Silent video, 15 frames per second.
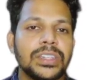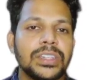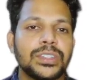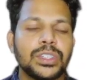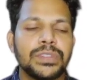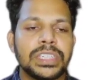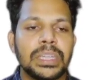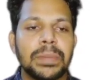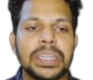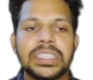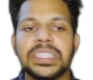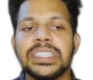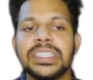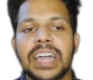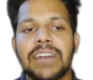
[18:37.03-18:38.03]
So when the
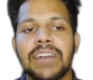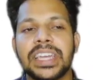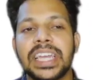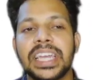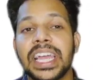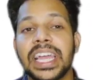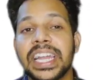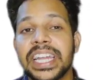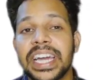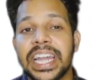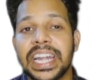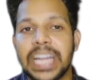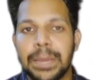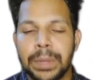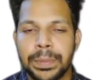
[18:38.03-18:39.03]
patient is having
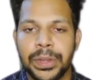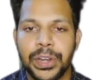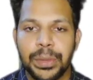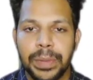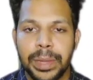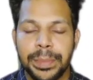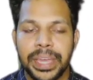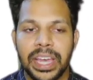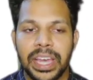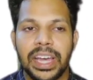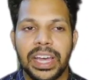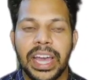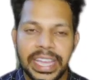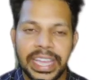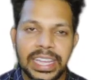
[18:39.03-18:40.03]
indirect
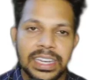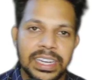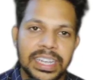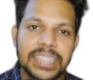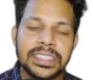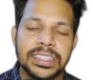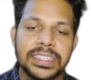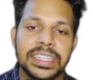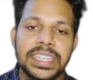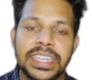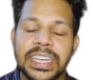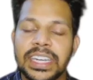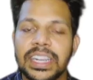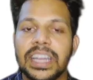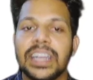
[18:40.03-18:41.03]
hyperbilirubinemia, again re-insisting
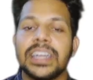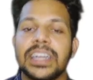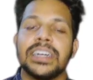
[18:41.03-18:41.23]
here,